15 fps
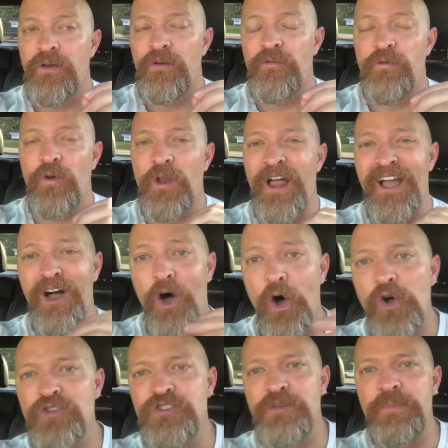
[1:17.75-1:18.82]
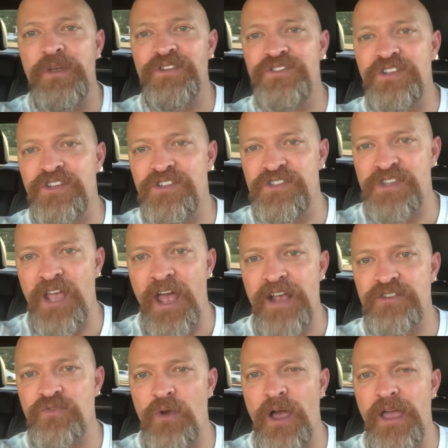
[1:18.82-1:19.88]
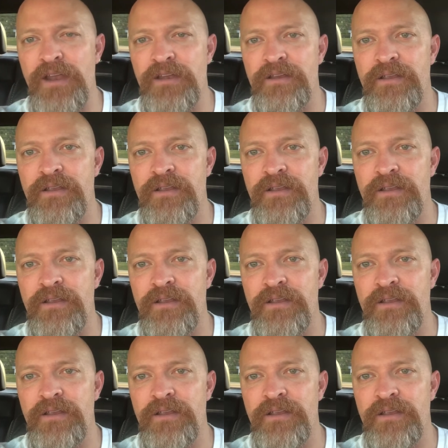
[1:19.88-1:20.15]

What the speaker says: for, like, ultimate success, right?